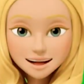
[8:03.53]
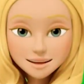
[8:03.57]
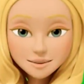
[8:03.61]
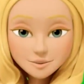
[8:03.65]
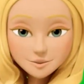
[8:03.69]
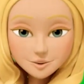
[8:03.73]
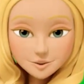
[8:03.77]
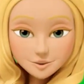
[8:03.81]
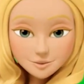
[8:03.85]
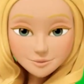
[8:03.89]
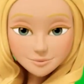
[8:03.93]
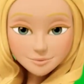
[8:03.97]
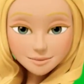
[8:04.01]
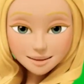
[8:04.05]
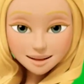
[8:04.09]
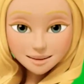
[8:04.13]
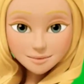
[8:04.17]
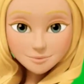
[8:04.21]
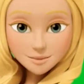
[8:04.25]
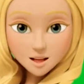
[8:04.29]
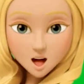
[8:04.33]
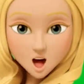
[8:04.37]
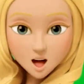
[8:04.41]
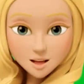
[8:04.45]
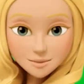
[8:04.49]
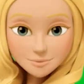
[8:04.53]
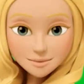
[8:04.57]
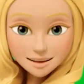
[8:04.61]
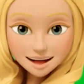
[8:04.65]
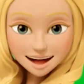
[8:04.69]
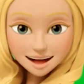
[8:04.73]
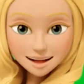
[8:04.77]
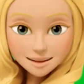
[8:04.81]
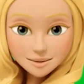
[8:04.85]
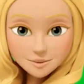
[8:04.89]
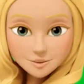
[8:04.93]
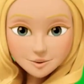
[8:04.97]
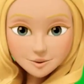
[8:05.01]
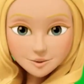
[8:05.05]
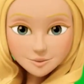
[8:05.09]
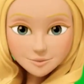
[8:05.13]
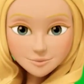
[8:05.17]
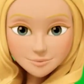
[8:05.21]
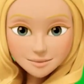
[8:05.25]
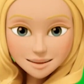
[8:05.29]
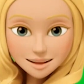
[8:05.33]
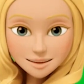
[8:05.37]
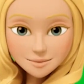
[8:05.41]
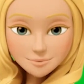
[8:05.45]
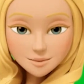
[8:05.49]
note that there are other costs to
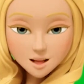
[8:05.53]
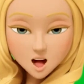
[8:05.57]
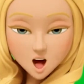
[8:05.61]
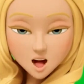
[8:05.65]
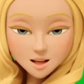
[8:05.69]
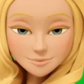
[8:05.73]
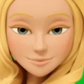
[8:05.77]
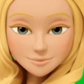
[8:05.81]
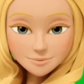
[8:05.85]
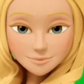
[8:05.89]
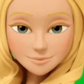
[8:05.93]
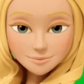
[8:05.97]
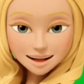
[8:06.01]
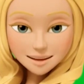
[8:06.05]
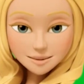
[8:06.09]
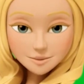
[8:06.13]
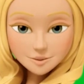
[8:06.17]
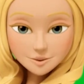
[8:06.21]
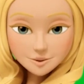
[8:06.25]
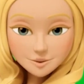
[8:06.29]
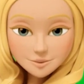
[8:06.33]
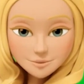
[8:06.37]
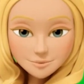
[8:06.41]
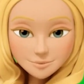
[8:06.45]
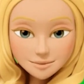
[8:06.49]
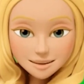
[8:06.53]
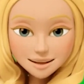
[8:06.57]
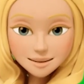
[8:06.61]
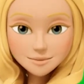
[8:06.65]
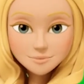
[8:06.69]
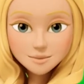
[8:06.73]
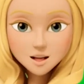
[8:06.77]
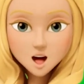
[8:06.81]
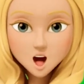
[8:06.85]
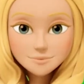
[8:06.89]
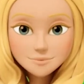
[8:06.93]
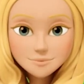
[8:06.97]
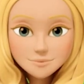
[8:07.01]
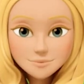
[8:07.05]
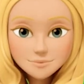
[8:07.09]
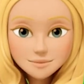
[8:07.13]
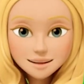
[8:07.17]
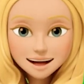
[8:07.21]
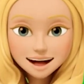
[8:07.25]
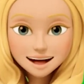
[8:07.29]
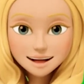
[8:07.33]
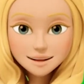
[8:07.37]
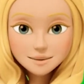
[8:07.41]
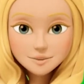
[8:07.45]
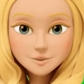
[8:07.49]
consider, such as marketing,
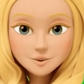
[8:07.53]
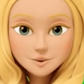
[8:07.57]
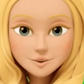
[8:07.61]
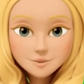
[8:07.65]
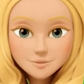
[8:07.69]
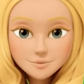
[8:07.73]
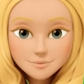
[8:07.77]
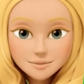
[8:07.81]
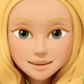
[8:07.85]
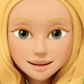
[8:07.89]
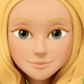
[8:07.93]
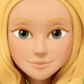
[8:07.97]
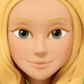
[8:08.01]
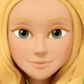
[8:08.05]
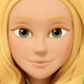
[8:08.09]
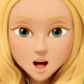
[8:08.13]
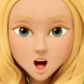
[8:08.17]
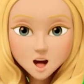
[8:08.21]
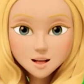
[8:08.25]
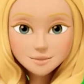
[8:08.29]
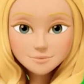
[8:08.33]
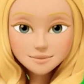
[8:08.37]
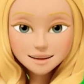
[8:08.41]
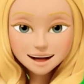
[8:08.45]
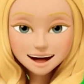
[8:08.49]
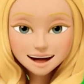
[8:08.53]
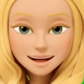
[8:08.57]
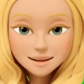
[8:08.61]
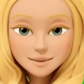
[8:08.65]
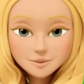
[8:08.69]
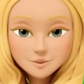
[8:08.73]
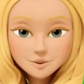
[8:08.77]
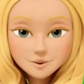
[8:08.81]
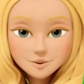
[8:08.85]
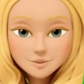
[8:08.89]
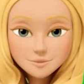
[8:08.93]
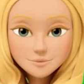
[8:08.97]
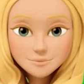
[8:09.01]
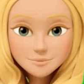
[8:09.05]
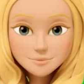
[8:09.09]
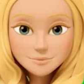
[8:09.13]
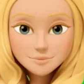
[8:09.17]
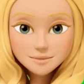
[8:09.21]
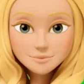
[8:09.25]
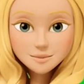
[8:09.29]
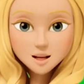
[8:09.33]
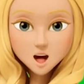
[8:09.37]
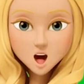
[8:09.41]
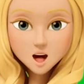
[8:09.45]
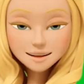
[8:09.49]
advertising, website design,
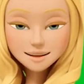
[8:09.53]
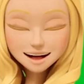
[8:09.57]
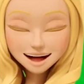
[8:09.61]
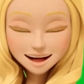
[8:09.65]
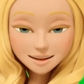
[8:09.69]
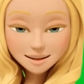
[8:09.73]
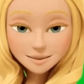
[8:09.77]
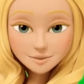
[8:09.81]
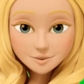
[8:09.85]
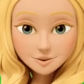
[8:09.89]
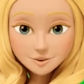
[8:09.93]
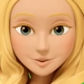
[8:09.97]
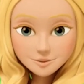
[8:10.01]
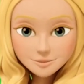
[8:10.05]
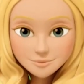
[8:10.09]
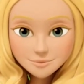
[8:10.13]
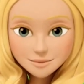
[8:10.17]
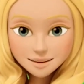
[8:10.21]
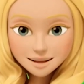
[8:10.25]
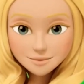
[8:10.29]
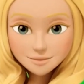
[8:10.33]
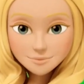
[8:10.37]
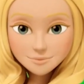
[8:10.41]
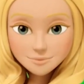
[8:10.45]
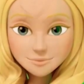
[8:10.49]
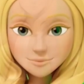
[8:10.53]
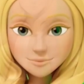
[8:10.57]
your sales platform.